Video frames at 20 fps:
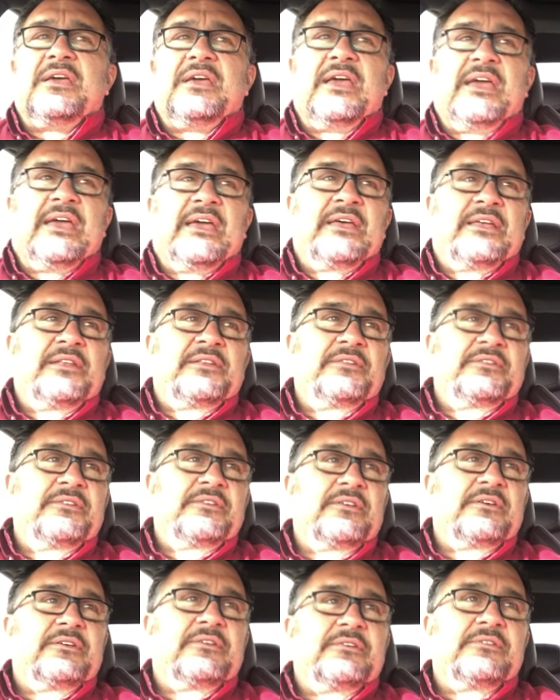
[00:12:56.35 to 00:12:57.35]

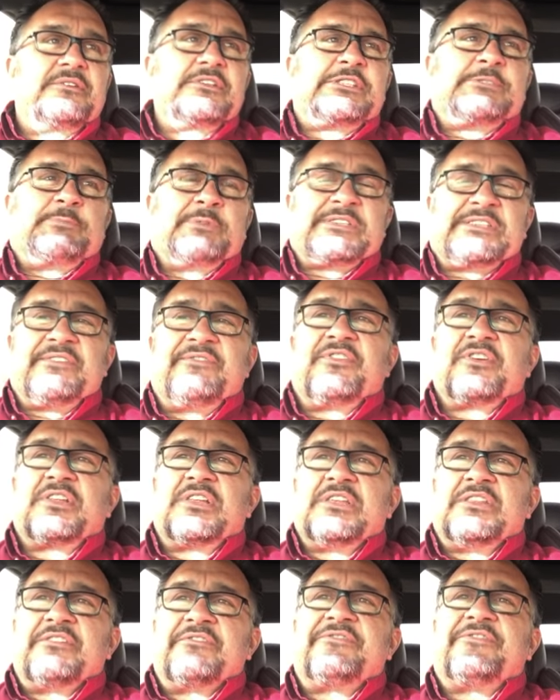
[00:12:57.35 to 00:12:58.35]
and
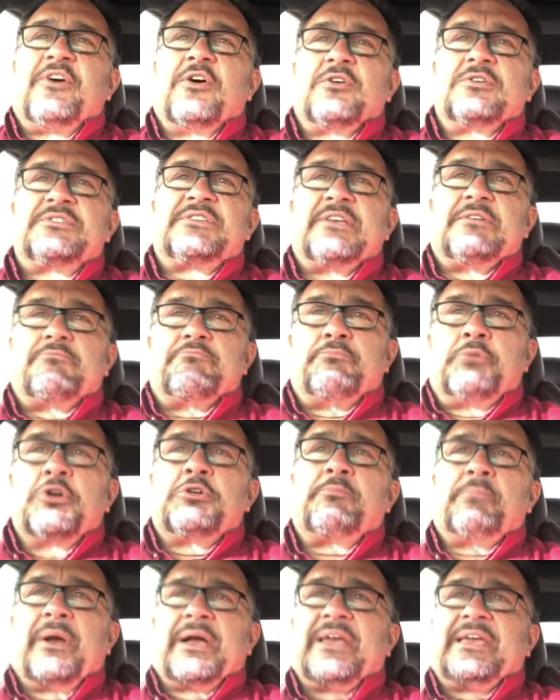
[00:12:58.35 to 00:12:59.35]
specifically the folks at
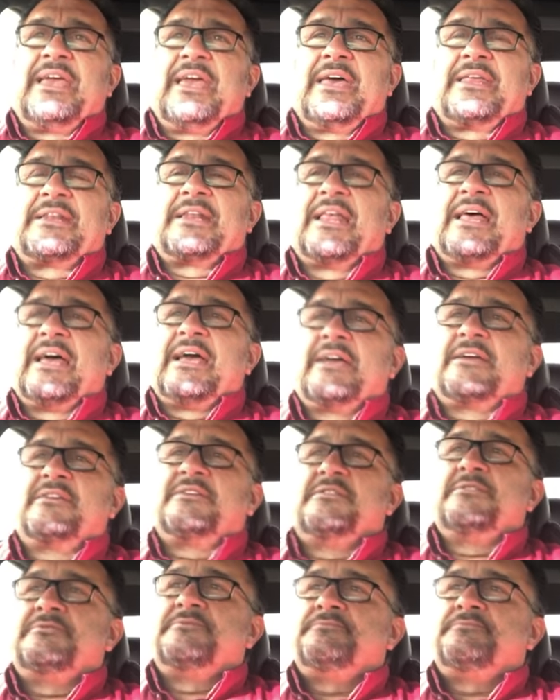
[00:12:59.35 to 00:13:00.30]
Book by Cadillac